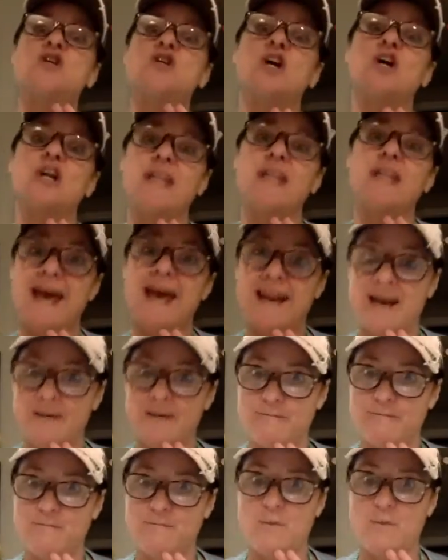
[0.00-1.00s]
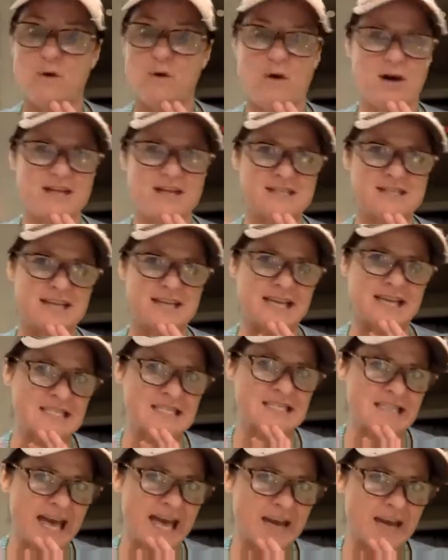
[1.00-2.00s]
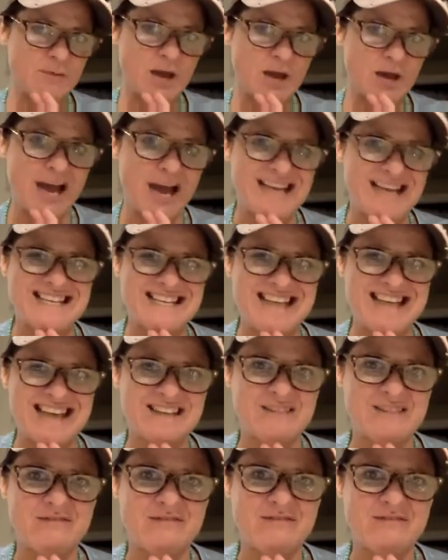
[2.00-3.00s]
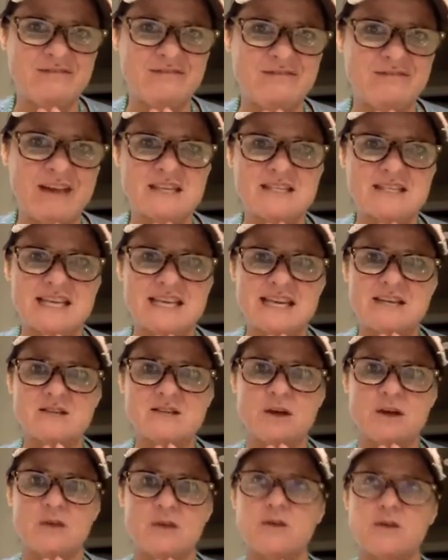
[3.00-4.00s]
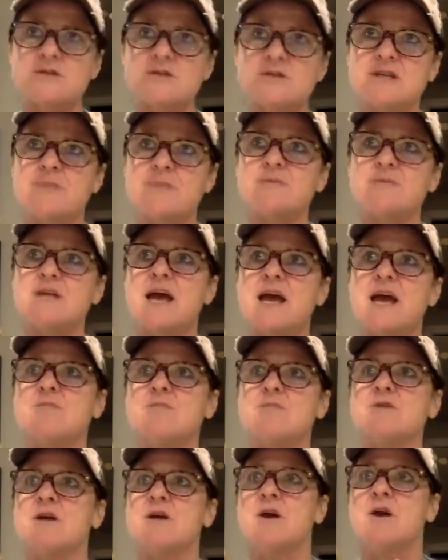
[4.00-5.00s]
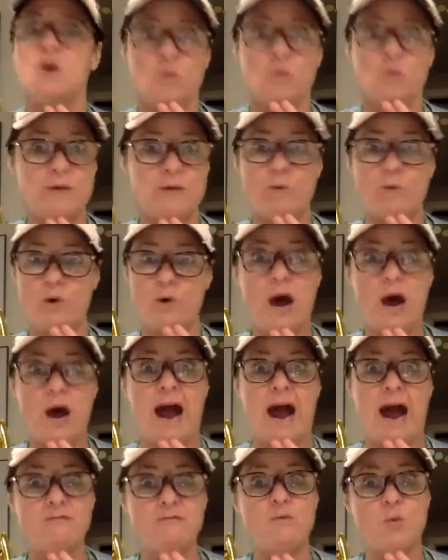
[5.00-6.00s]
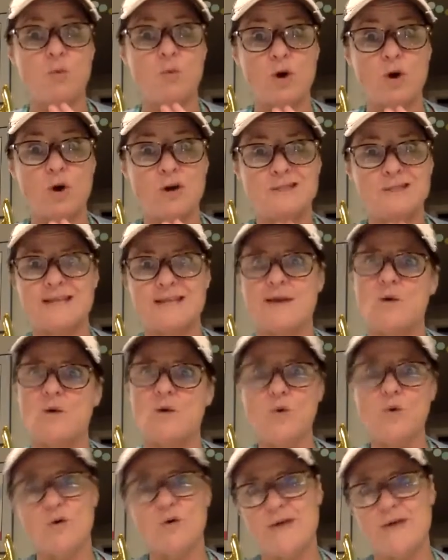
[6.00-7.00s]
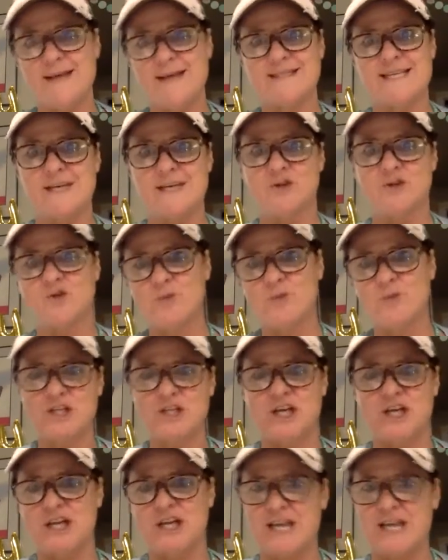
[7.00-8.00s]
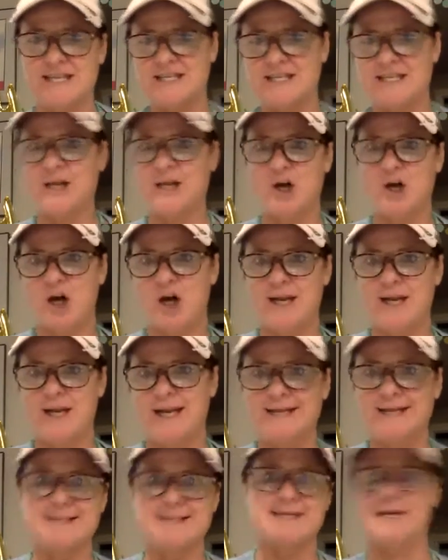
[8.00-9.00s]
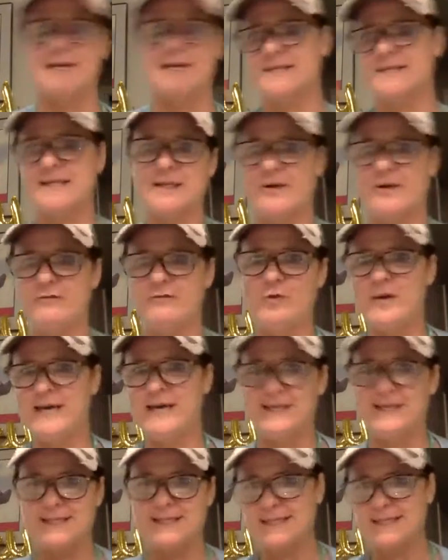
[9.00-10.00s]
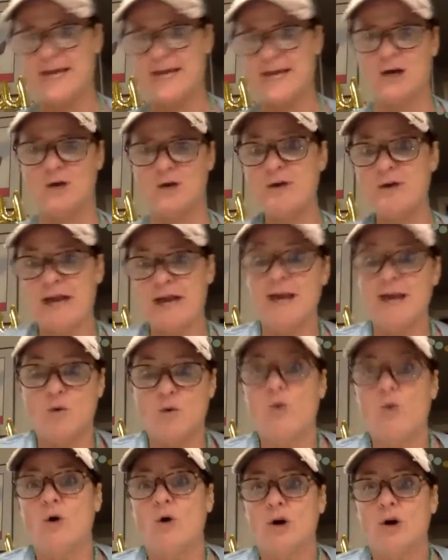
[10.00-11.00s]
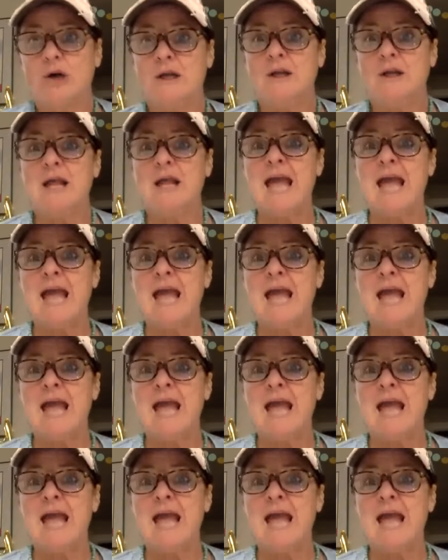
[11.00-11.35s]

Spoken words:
turn that up more. It's like, it's not about identifying these things, although sometimes we will have words like, oh, that's intuition, that's clairaudience, that's clairvoyance. Like, okay, cool.